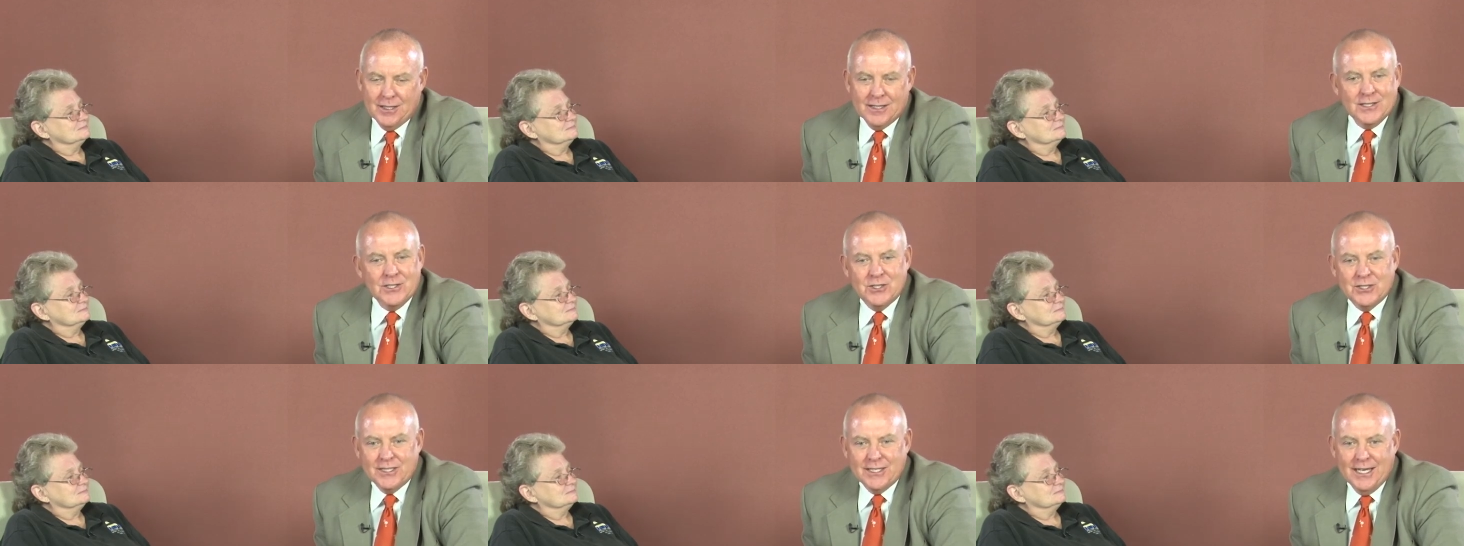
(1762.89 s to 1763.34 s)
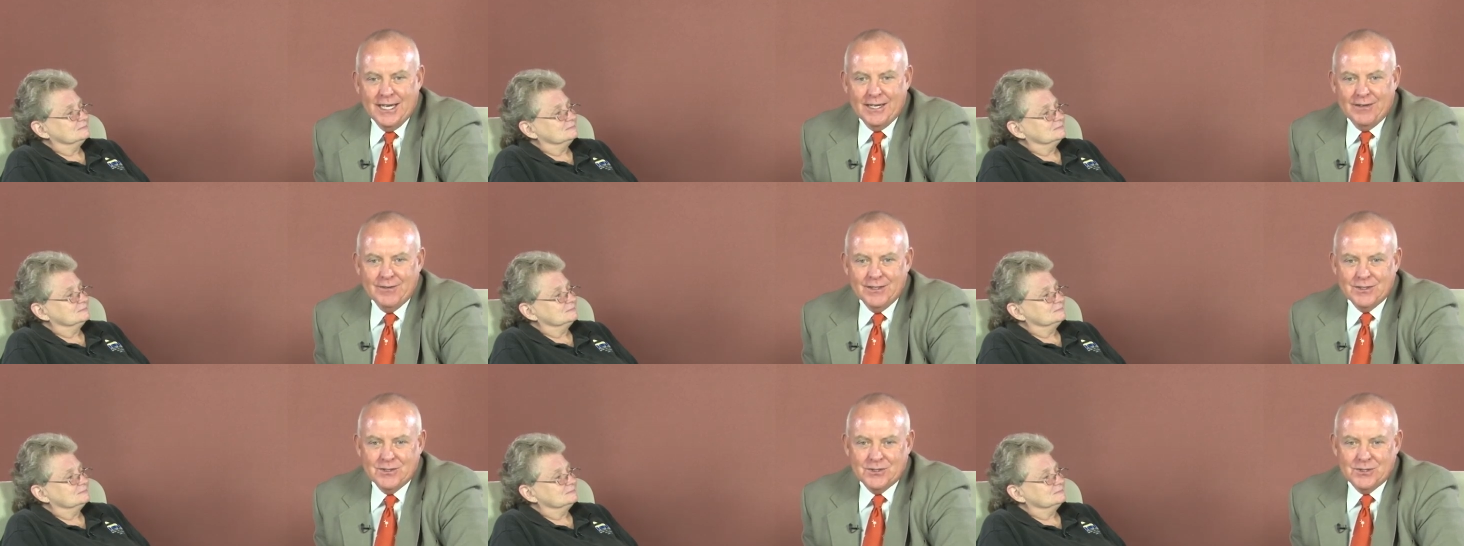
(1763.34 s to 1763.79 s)
Speaker 1: Alicia
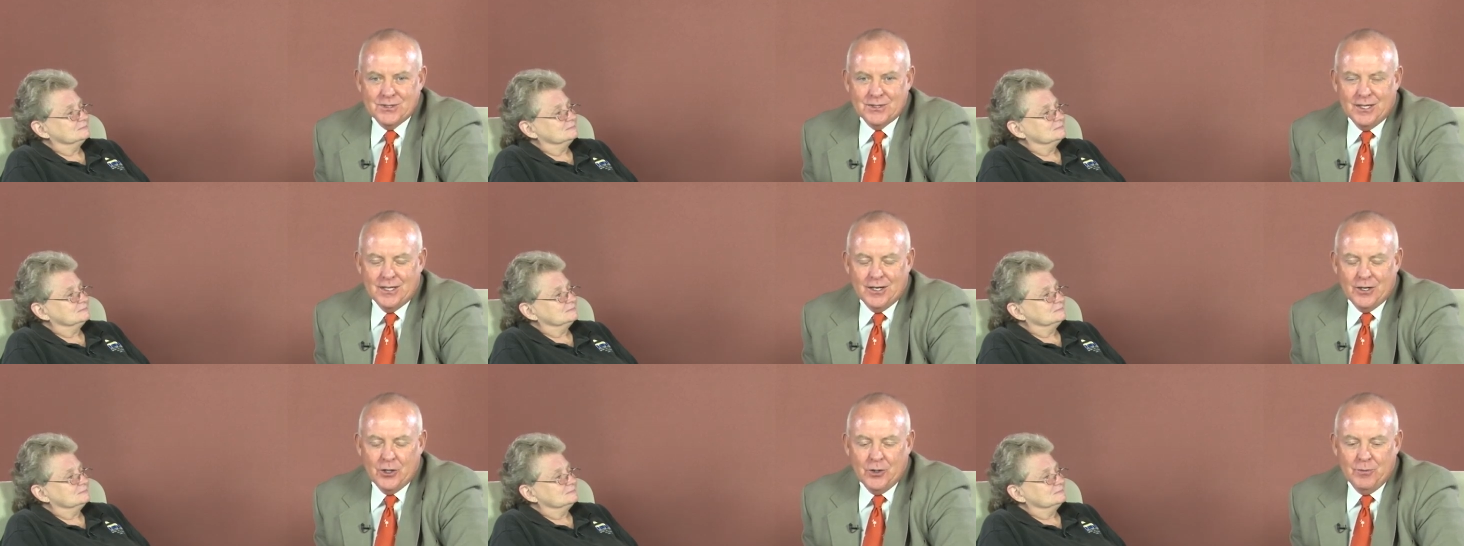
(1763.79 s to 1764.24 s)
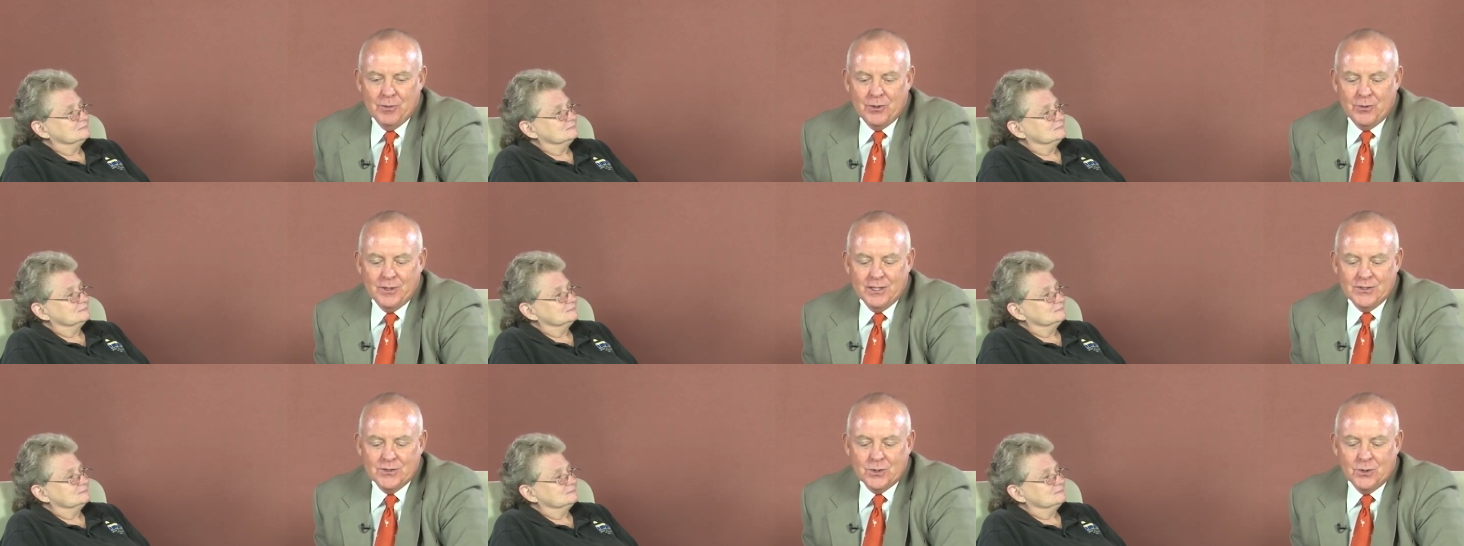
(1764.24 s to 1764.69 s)
Davis, our
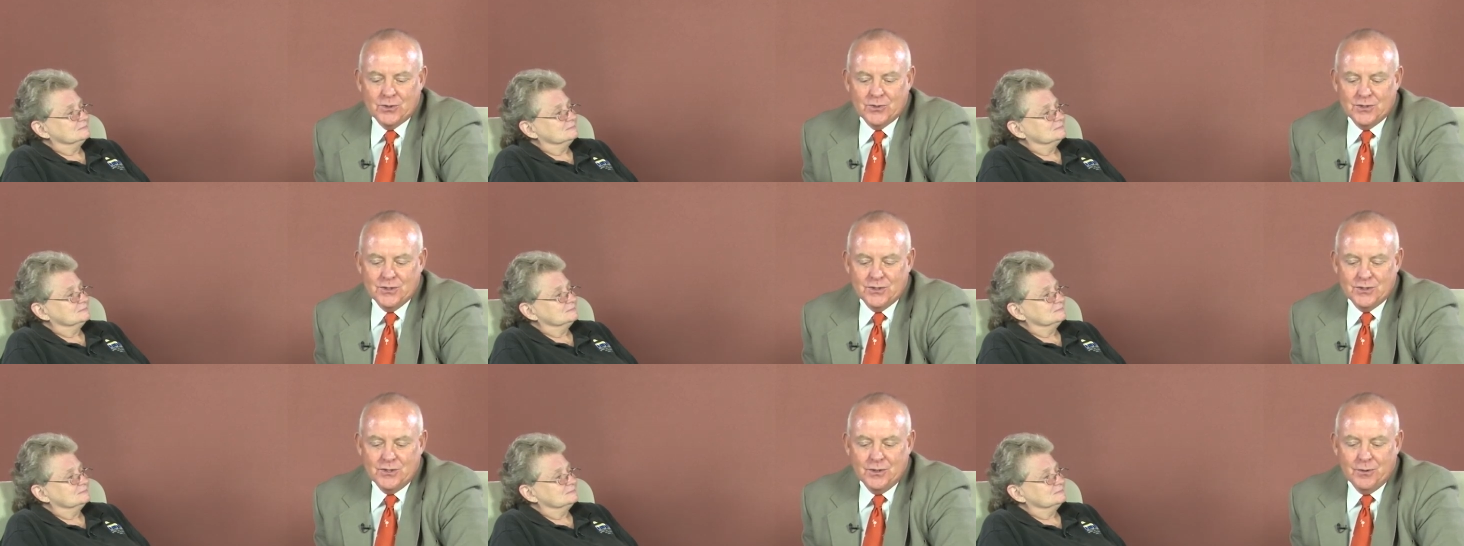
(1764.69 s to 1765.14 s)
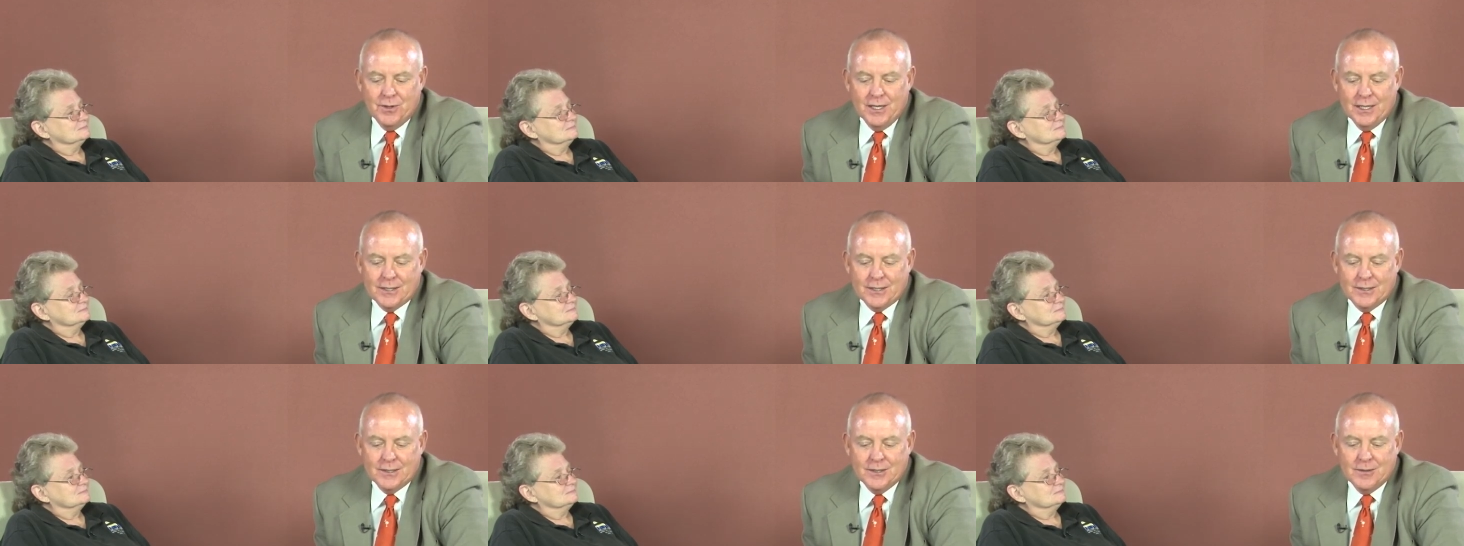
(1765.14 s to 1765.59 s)
Human Resources
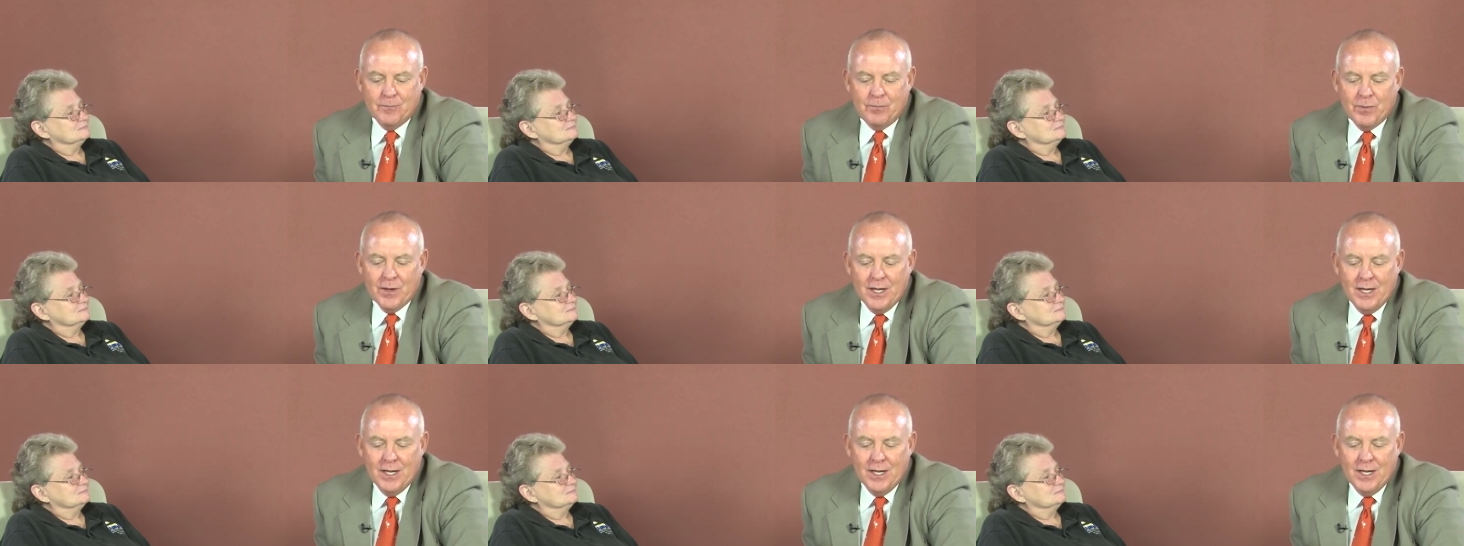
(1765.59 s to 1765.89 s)
Director,